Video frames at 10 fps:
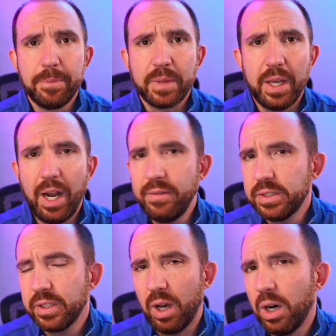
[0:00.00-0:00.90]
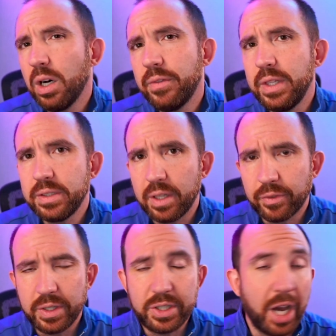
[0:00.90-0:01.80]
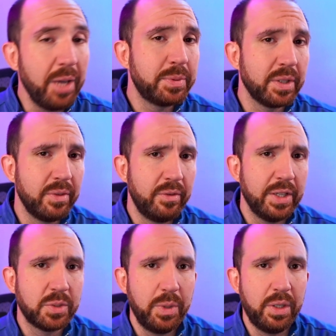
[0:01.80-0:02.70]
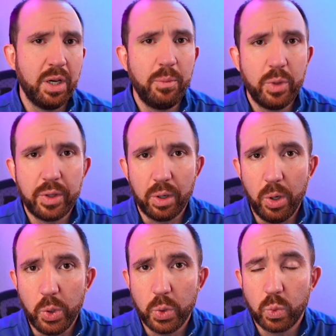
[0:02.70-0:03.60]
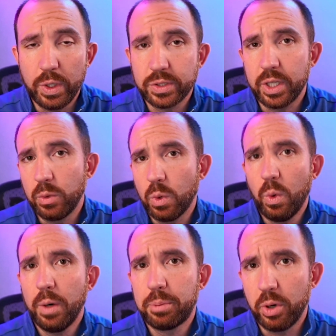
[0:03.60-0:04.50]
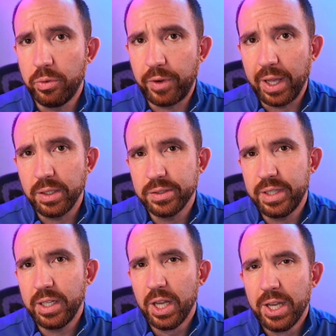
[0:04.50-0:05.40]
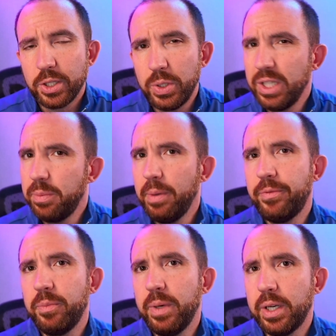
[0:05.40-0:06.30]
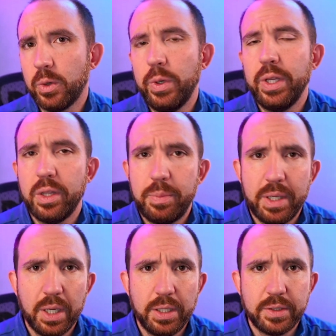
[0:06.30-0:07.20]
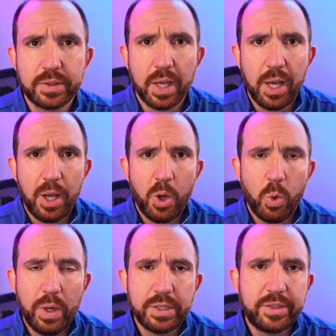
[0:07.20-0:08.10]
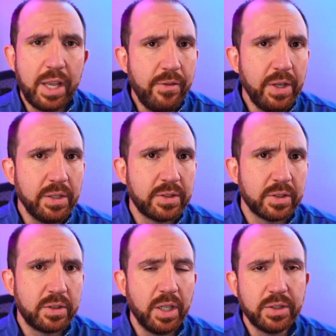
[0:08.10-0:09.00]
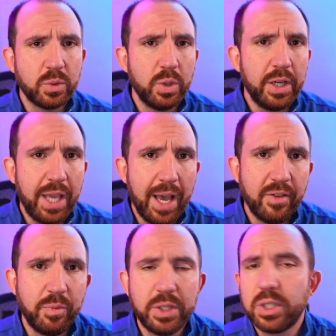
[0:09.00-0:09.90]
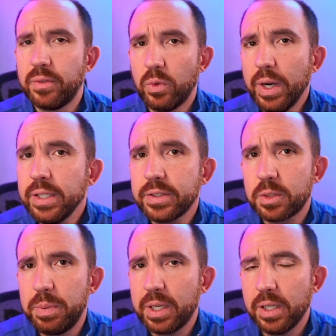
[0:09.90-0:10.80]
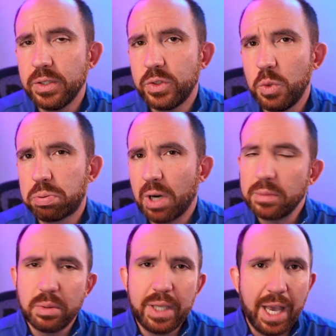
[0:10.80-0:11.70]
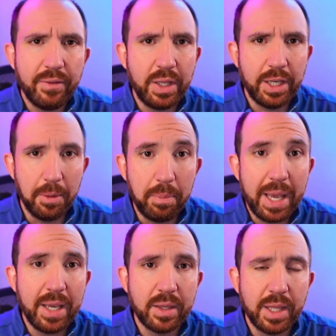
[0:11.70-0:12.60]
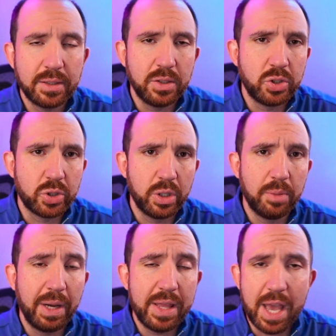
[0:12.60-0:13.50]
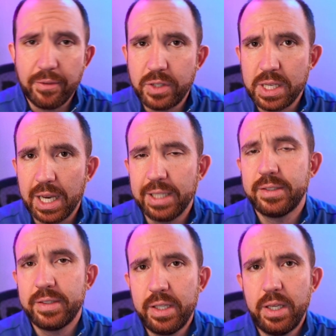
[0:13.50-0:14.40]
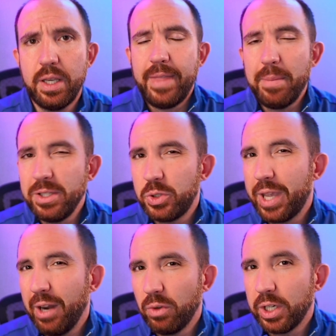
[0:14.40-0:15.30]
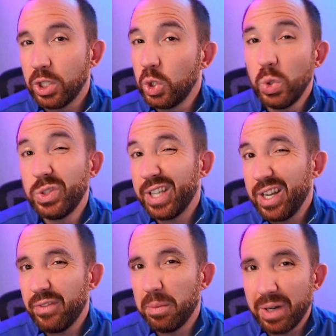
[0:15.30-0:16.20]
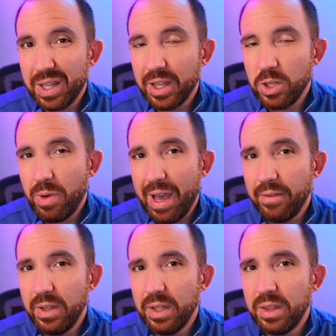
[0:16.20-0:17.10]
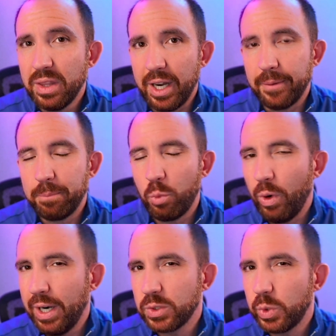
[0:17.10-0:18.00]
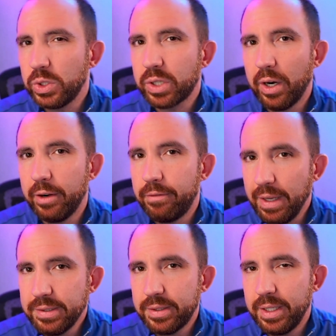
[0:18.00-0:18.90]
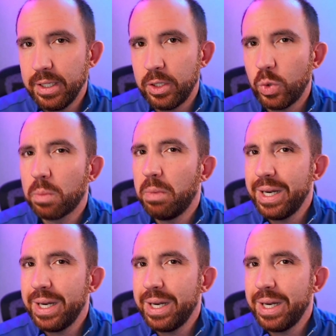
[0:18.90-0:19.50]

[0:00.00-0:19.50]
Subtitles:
And obviously, all of these different types of investment come with their own risk and reward profiles that you need to be familiar with, because where savings doesn't really have much of a risk because you probably have it in a bank that's insured by the FDIC, that means you can't really lose any of the money that you have in there. Whereas when you start investing, your money